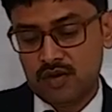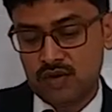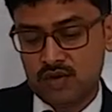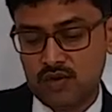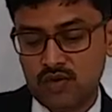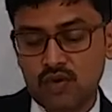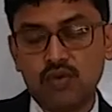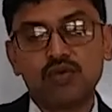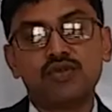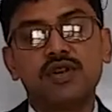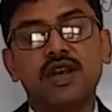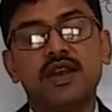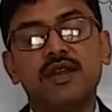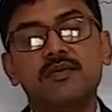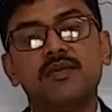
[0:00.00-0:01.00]
to whose
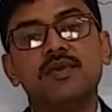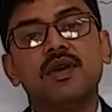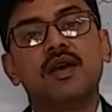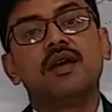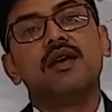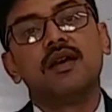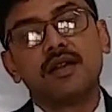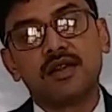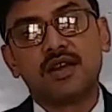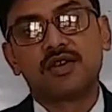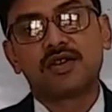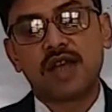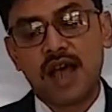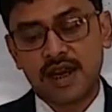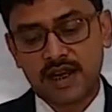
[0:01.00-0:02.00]
dream the
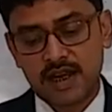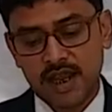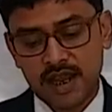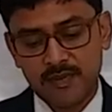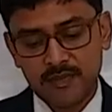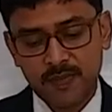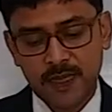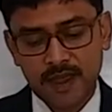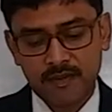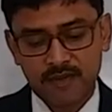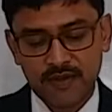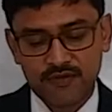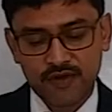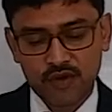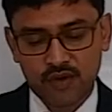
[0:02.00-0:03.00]
star came
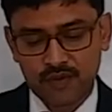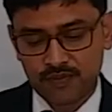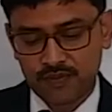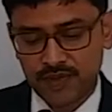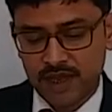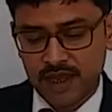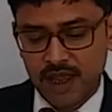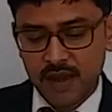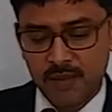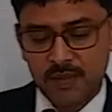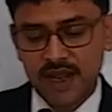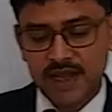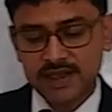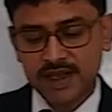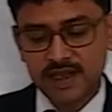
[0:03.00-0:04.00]
before.
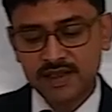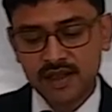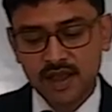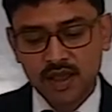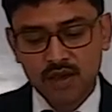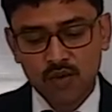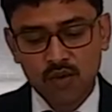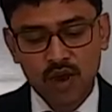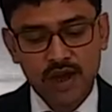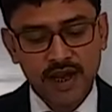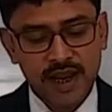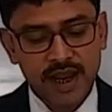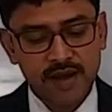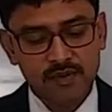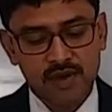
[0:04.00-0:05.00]
Places were
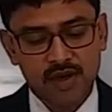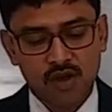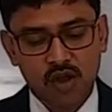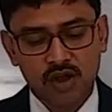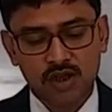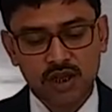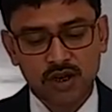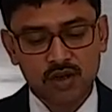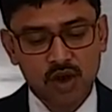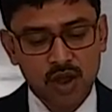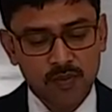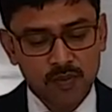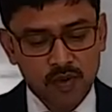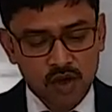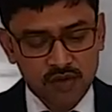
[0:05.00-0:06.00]
named on the
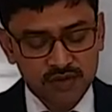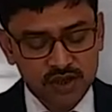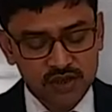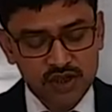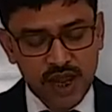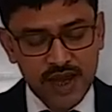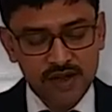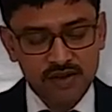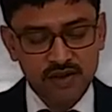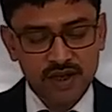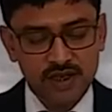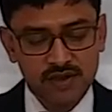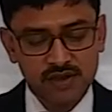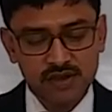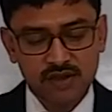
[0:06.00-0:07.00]
top of the giant
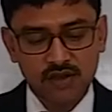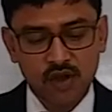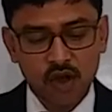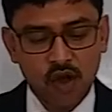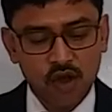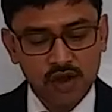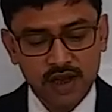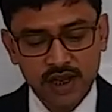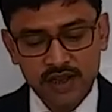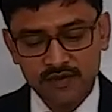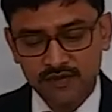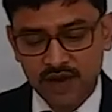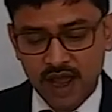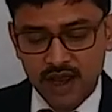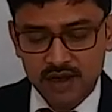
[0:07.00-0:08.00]
trees or in
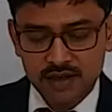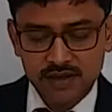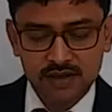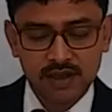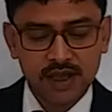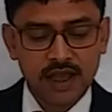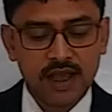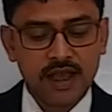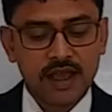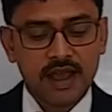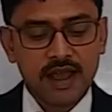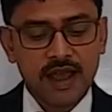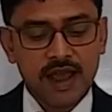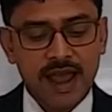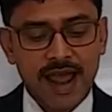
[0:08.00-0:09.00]
flowers.
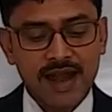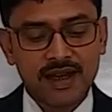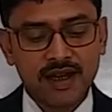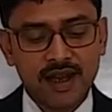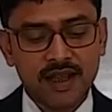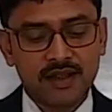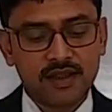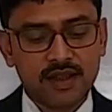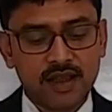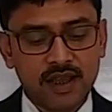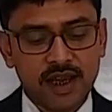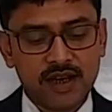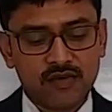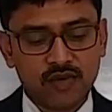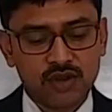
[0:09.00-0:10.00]
At length,
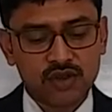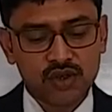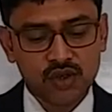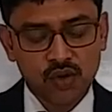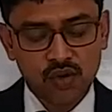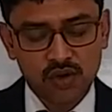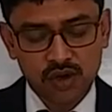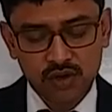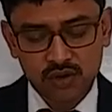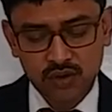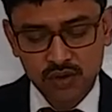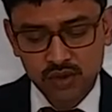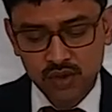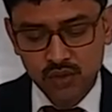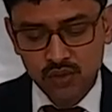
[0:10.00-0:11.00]
it was told
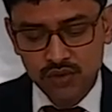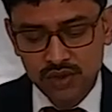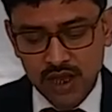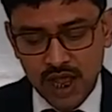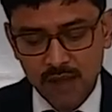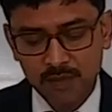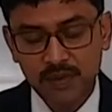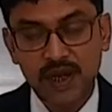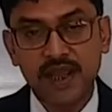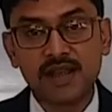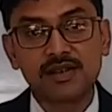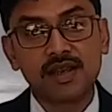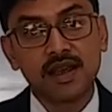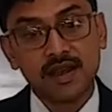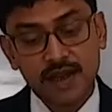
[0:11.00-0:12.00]
to choose a
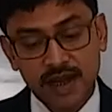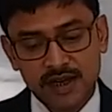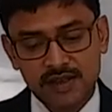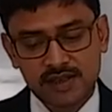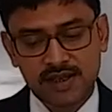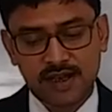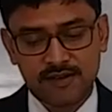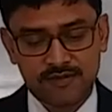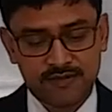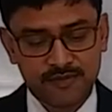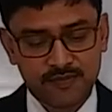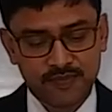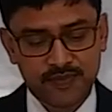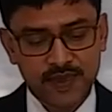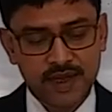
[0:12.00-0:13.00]
place itself,
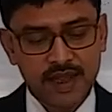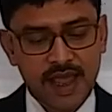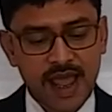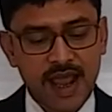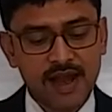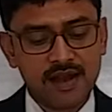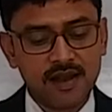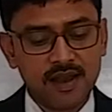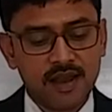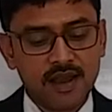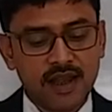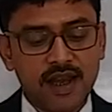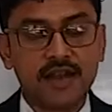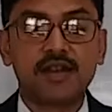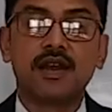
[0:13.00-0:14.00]
and
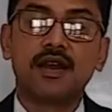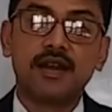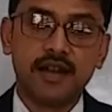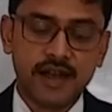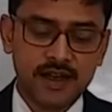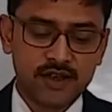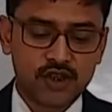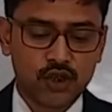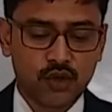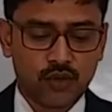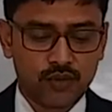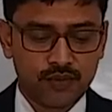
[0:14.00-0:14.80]
it did so.